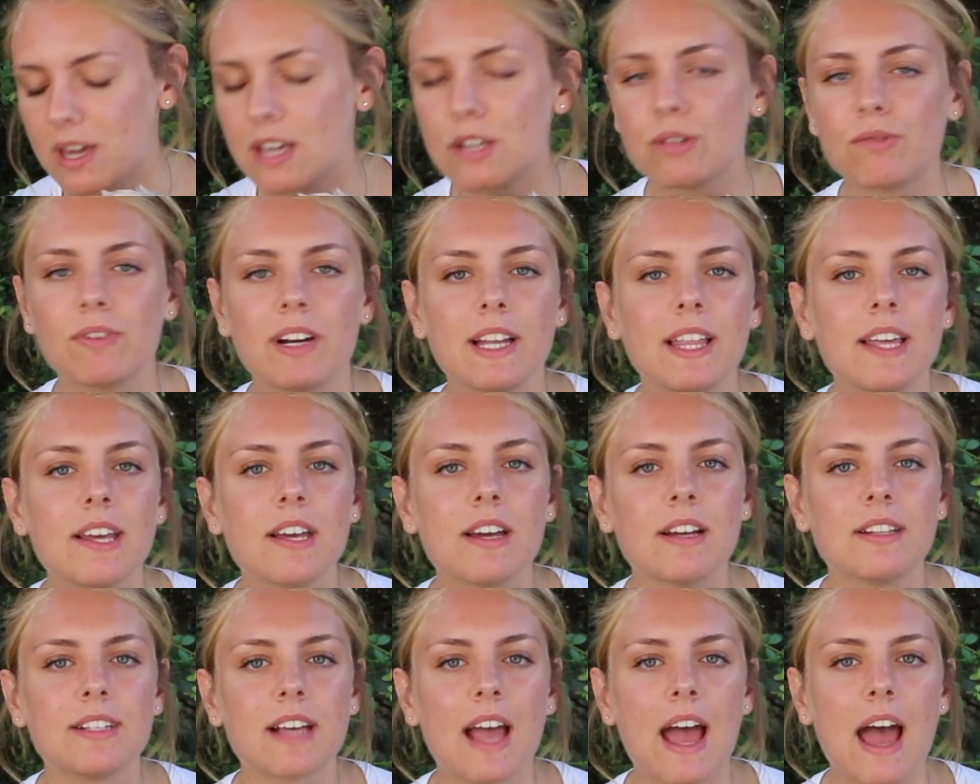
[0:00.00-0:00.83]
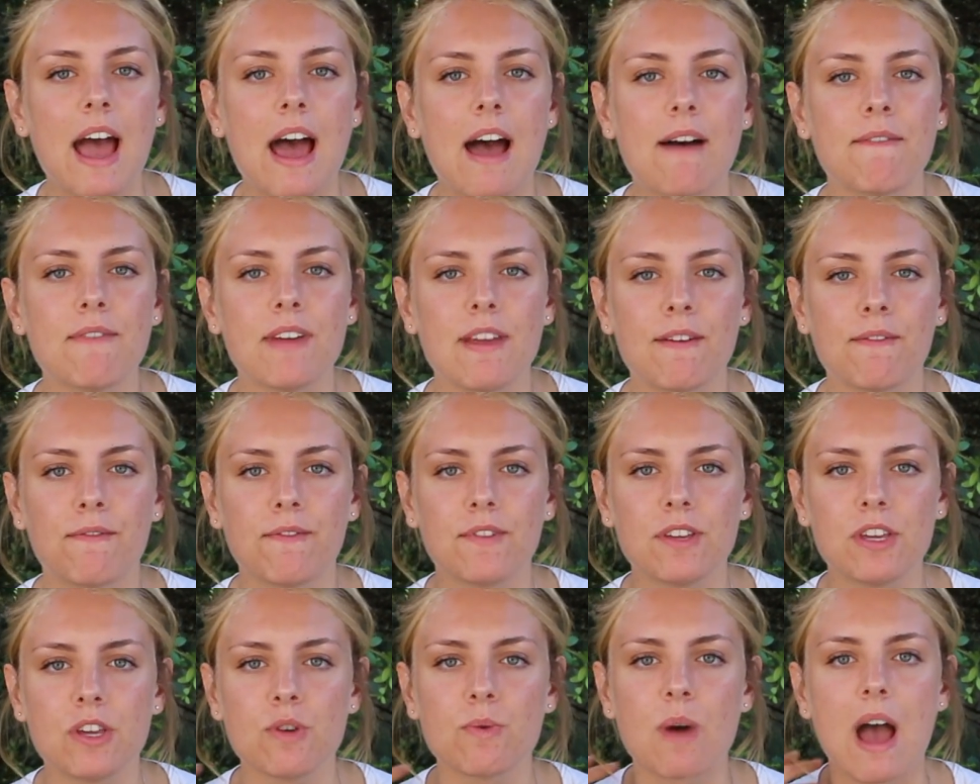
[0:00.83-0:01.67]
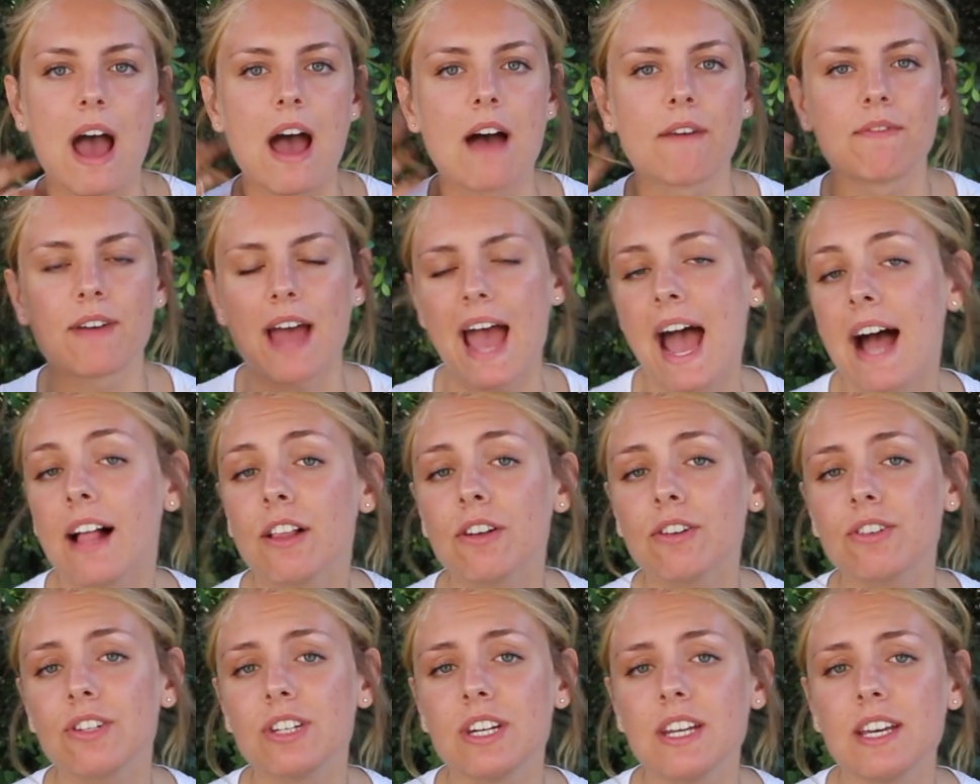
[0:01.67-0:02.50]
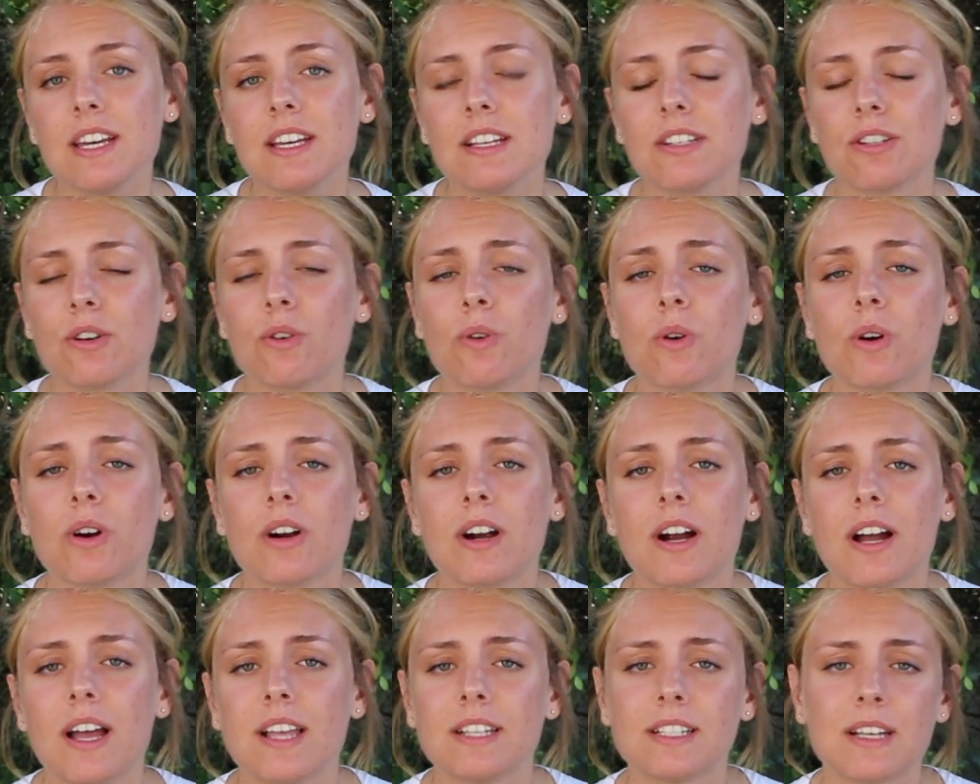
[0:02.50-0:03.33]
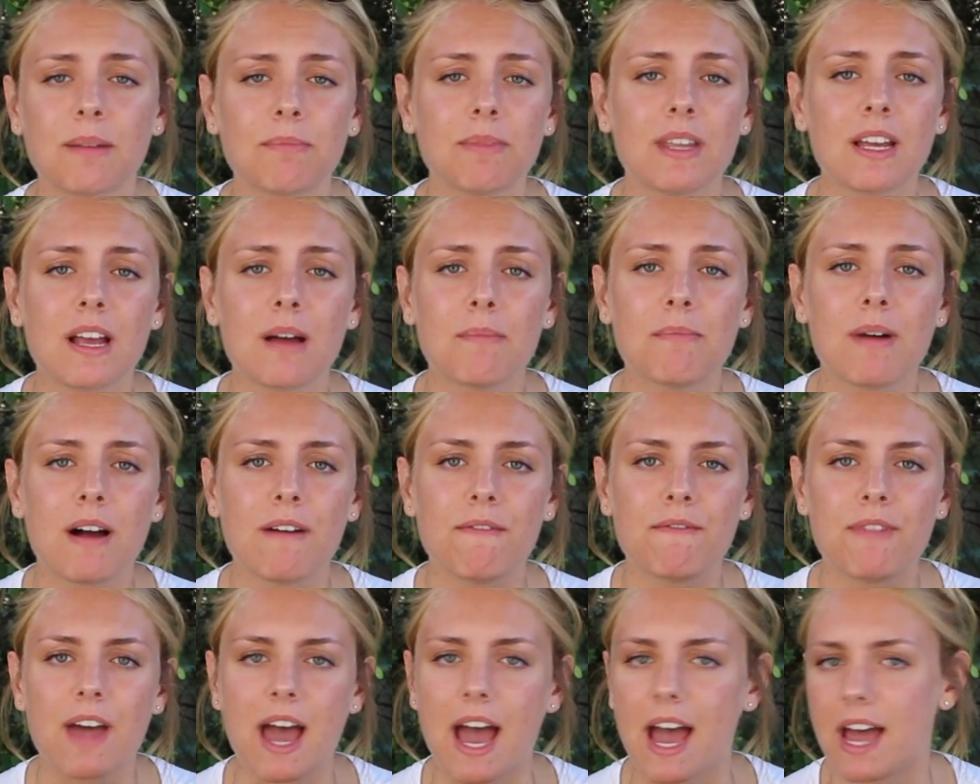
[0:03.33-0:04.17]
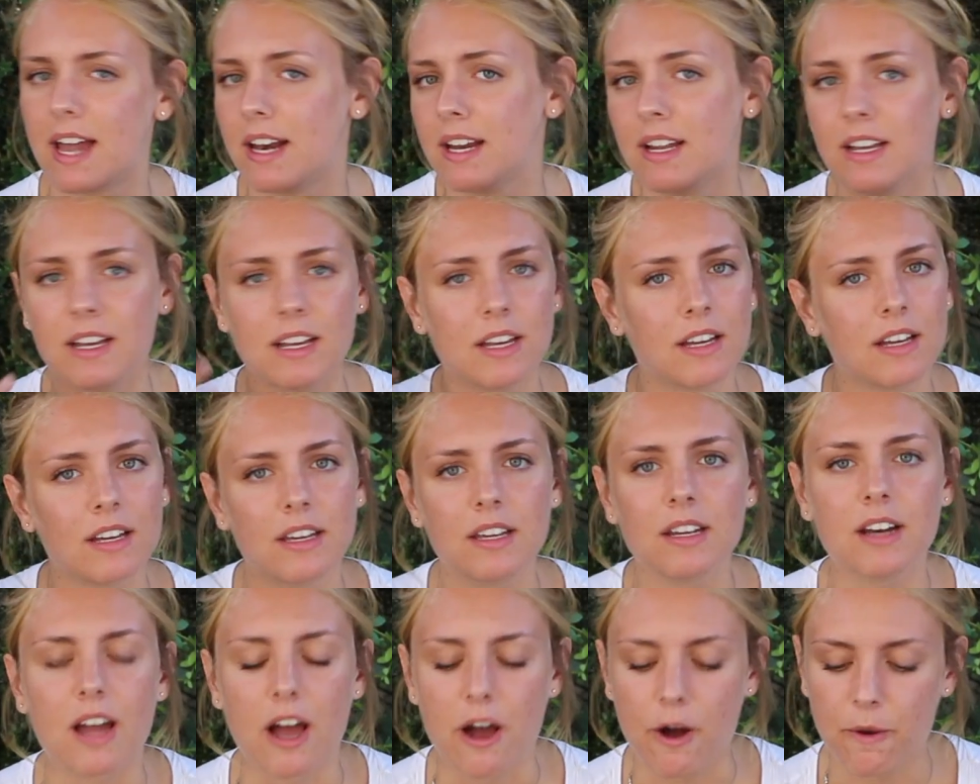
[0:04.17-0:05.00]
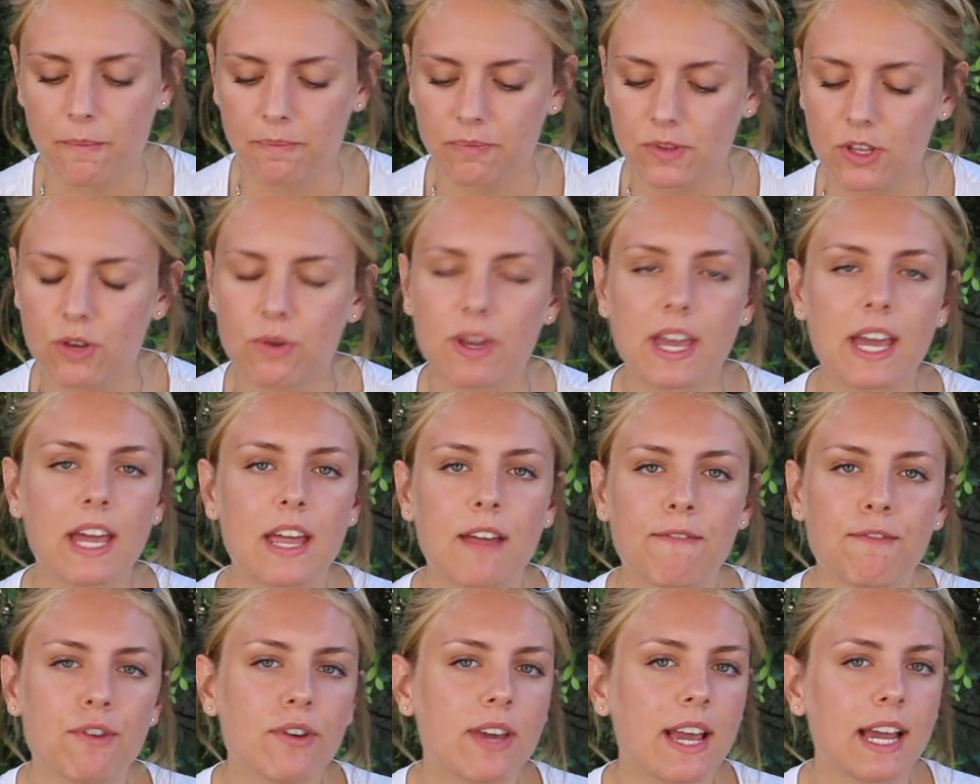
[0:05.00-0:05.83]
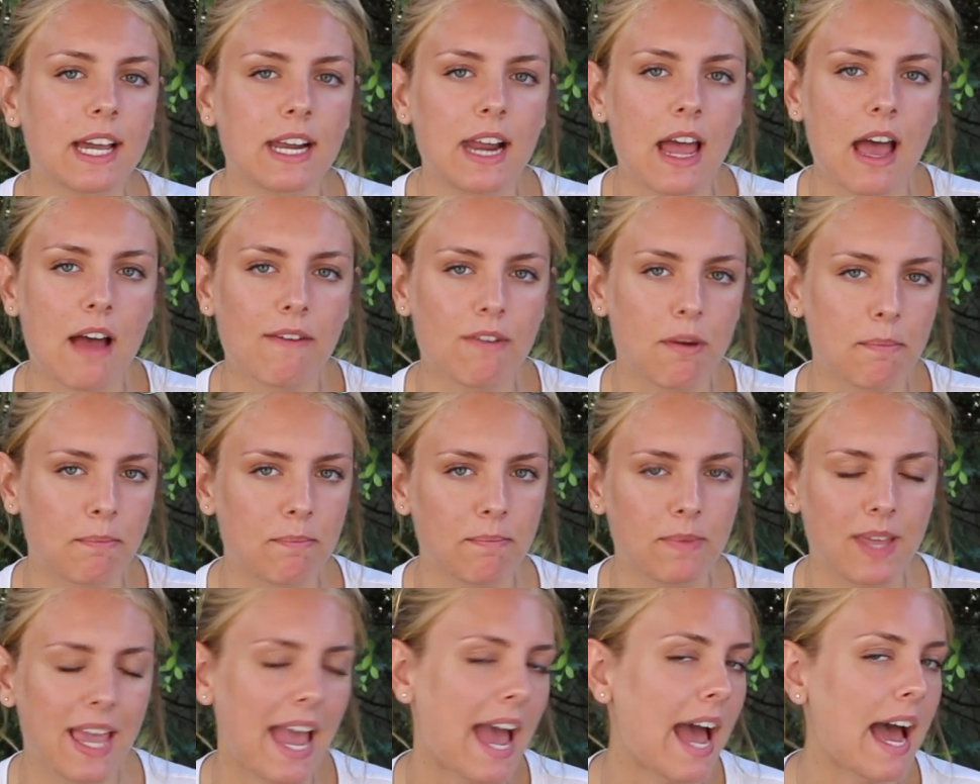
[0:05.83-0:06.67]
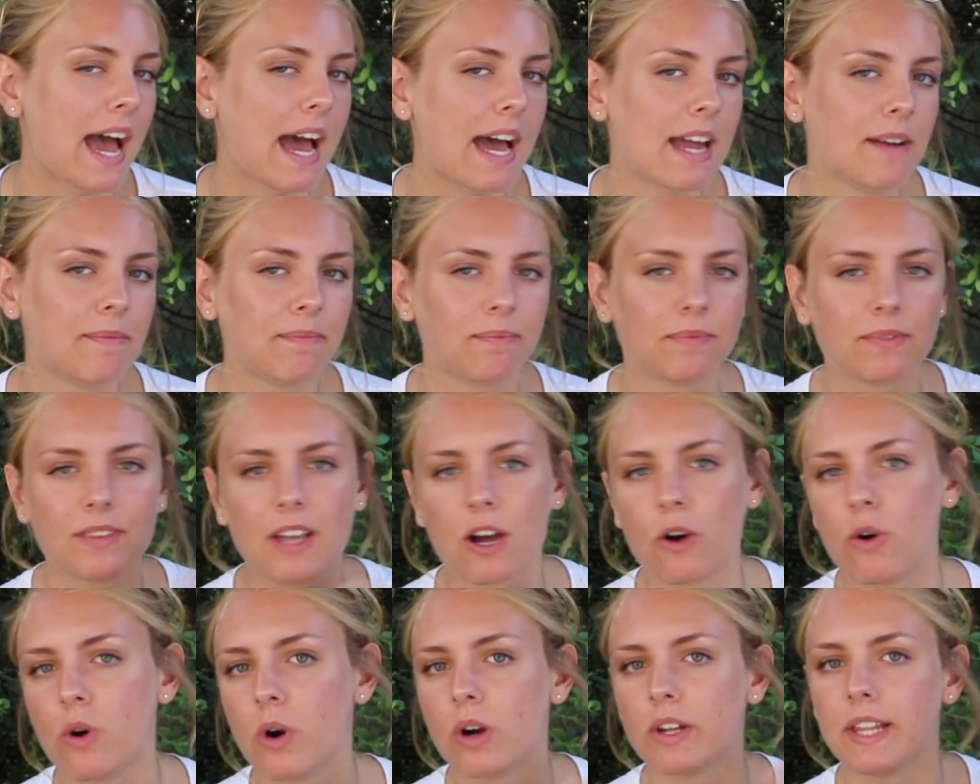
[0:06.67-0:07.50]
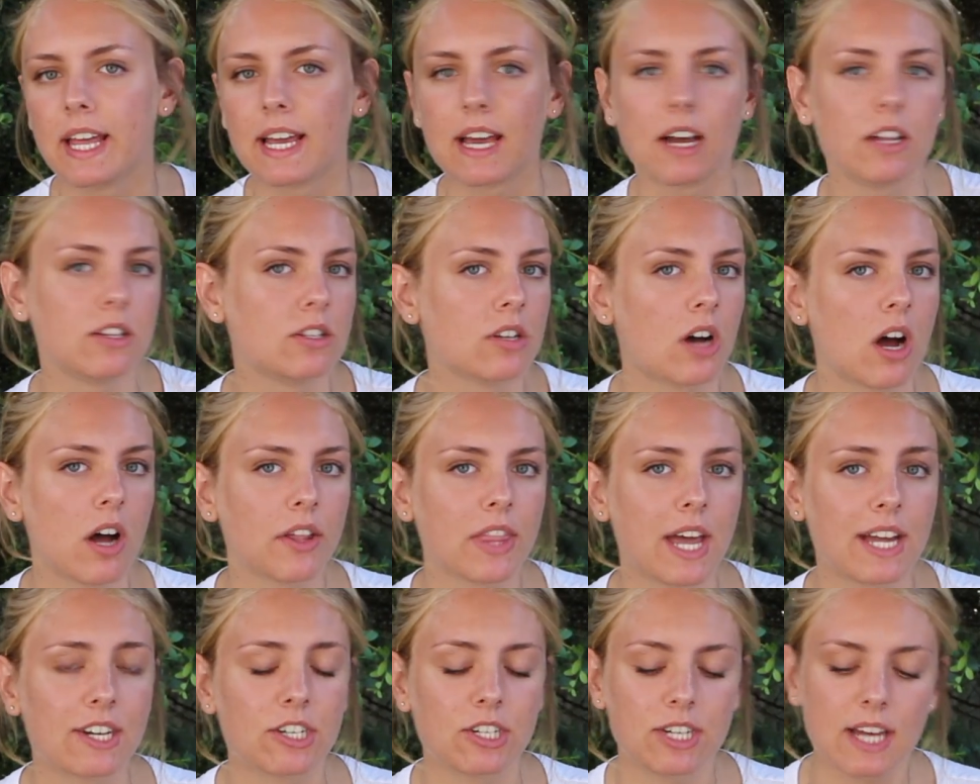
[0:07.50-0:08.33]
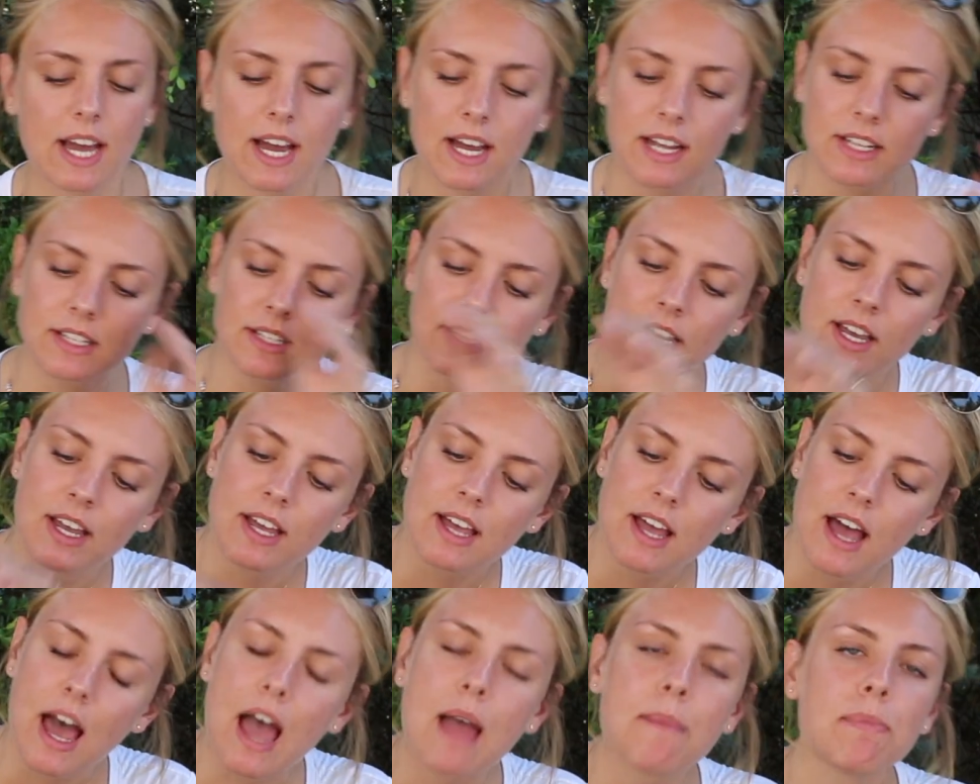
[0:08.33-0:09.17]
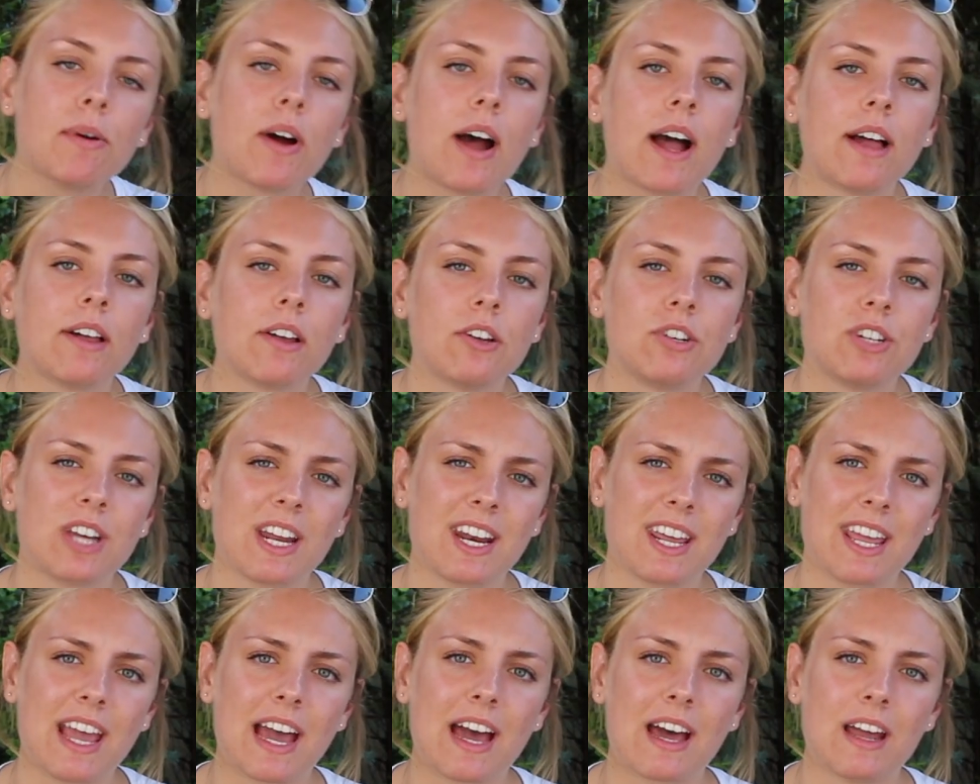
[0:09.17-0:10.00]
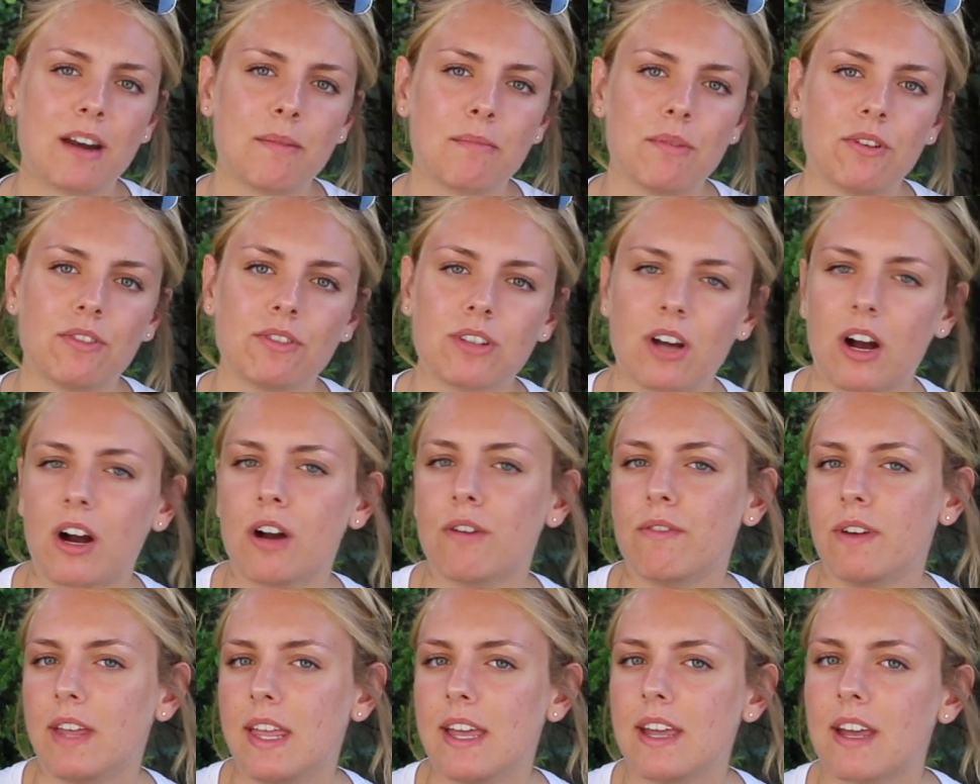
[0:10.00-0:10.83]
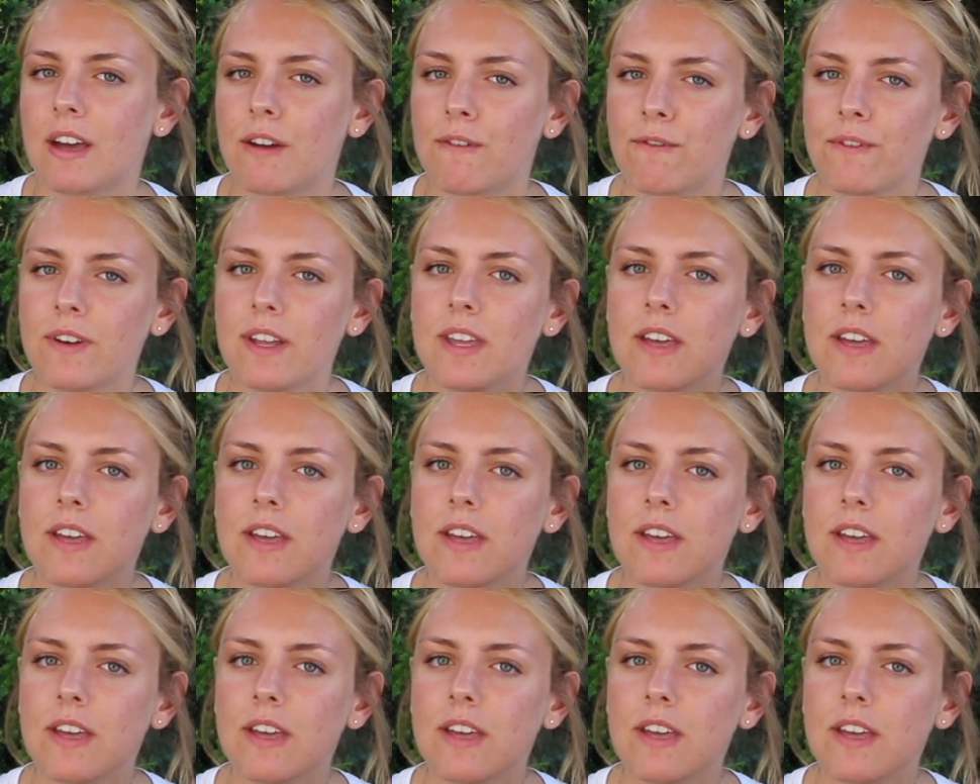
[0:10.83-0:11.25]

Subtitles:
he's really good to have if you have allergies or something above that. You know, if you can't have a cat or like a dog that sheds, hypoallergenic animals are really good for